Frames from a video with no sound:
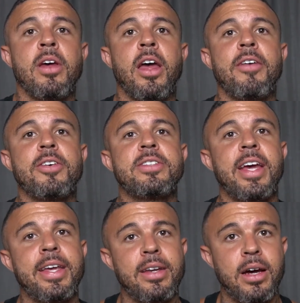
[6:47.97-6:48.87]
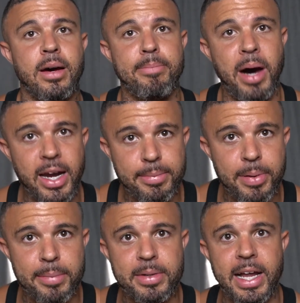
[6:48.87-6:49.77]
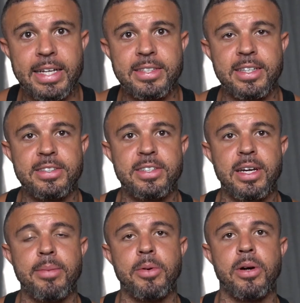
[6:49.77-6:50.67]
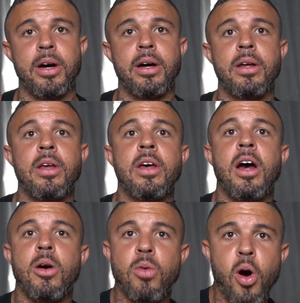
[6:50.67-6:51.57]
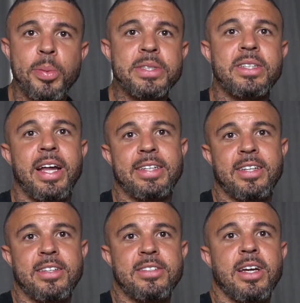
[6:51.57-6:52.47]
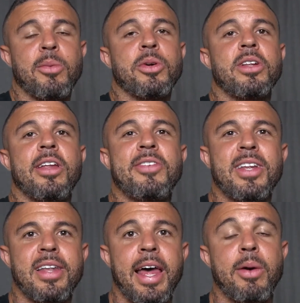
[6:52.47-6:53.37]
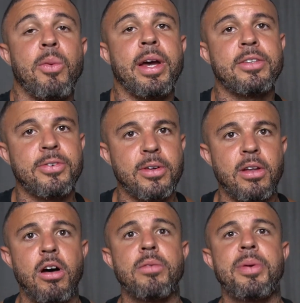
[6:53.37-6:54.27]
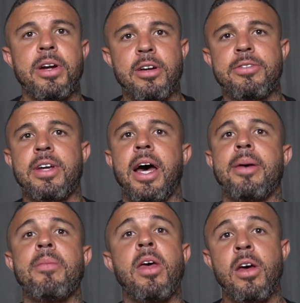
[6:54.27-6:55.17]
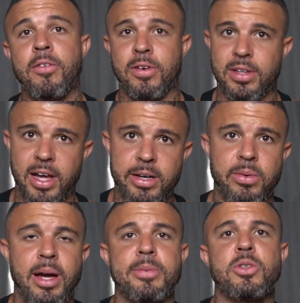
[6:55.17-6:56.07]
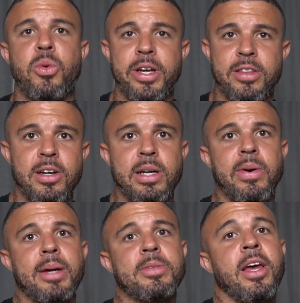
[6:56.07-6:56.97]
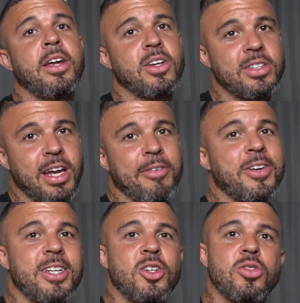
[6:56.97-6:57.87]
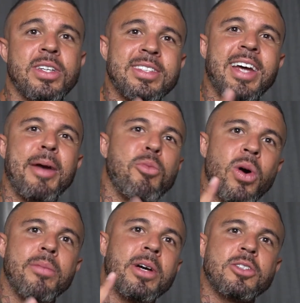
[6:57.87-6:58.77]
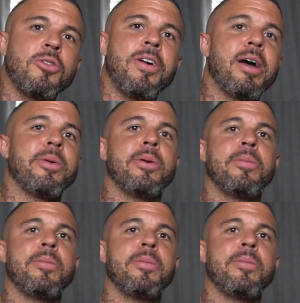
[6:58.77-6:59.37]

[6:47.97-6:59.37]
if you're taking a body pump class at the gym or a aerobics class at the gym where you're lifting light weights for a long period of time, for a lot of reps, 20, 30 reps, you're definitely using type 1 muscle fiber.